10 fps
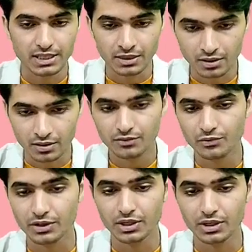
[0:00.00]
Third
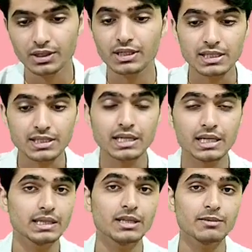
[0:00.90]
criteria is
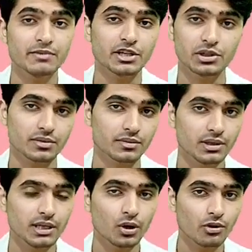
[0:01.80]
the pressure
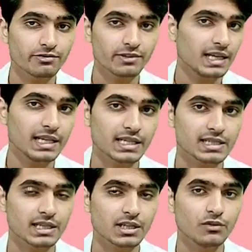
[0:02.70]
of
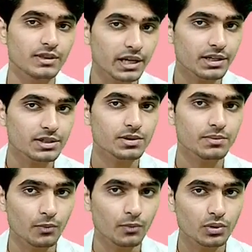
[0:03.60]
LES, that is
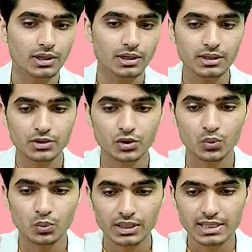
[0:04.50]
more than
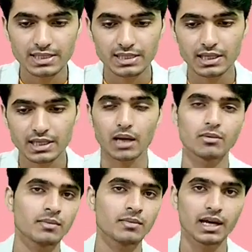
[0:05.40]
26
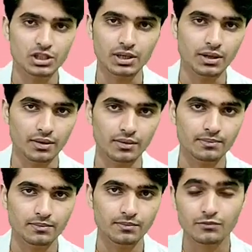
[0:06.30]
mmHg here.
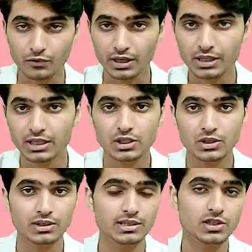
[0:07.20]
Right,
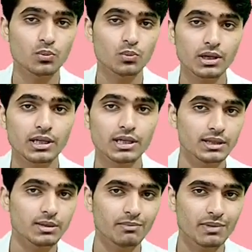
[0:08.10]
so this is what
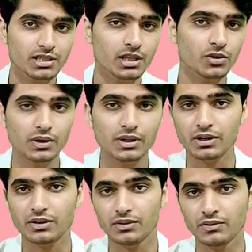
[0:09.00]
the basic three
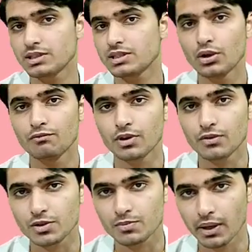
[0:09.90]
criteria with
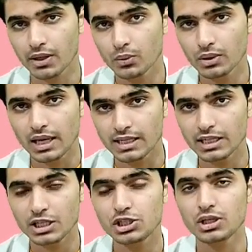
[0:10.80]
respect to the
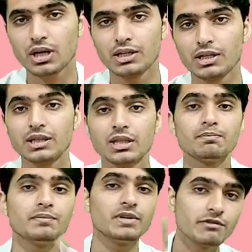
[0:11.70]
Achalasia Cardia in the
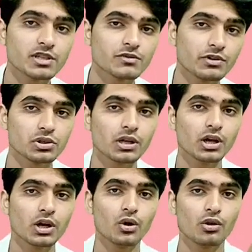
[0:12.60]
previous version
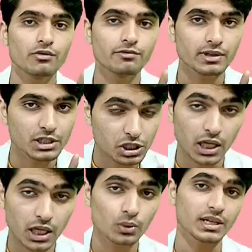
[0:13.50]
of
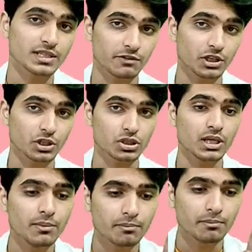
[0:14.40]
Chicago classification.
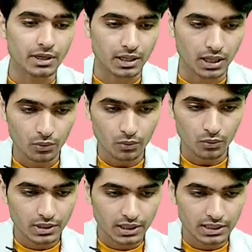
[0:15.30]
But now
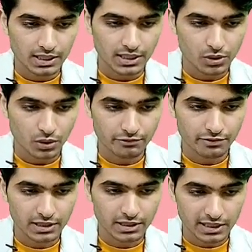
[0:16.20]
in the case of
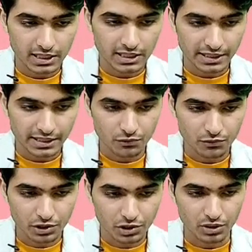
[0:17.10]
the latest
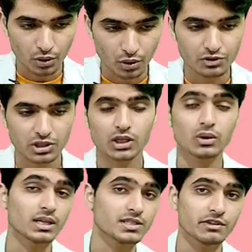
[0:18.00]
version of Chicago
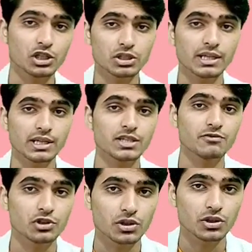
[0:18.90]
classification, that is
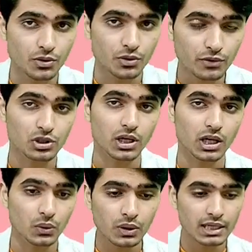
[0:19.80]
version 3 of
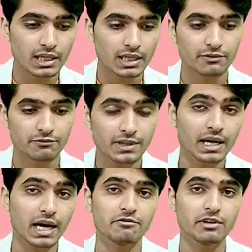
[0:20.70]
Chicago, we
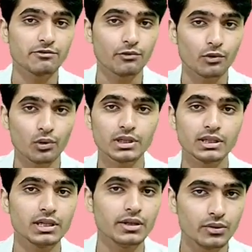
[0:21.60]
have involved
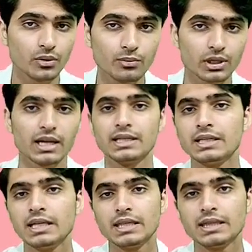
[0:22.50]
the new
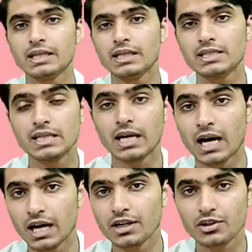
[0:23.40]
modality, that is the
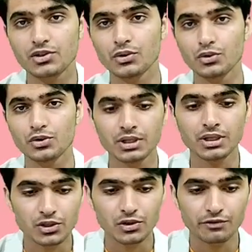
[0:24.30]
high resolution
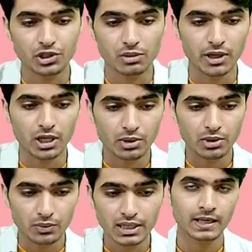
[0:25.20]
esophageal
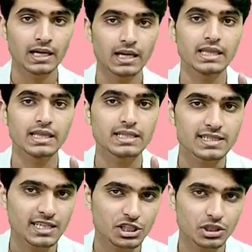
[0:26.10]
manometry, and this
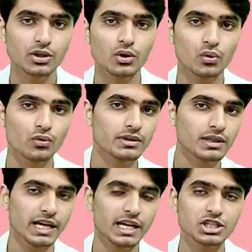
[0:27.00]
session over
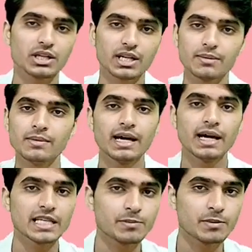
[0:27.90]
the HRM
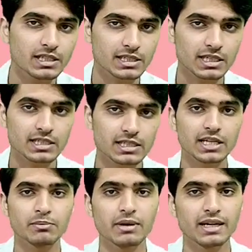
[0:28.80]
has been discussed
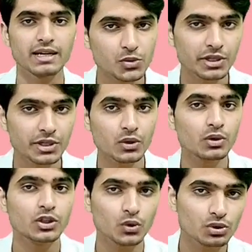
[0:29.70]
in my last video.
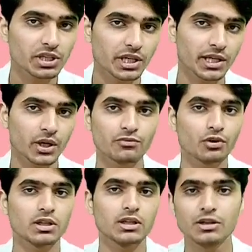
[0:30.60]
Do check it out for
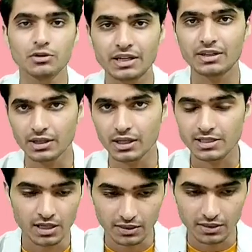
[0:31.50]
the great
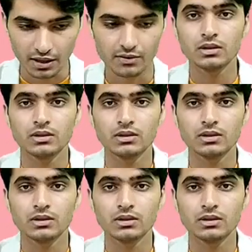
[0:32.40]
details there.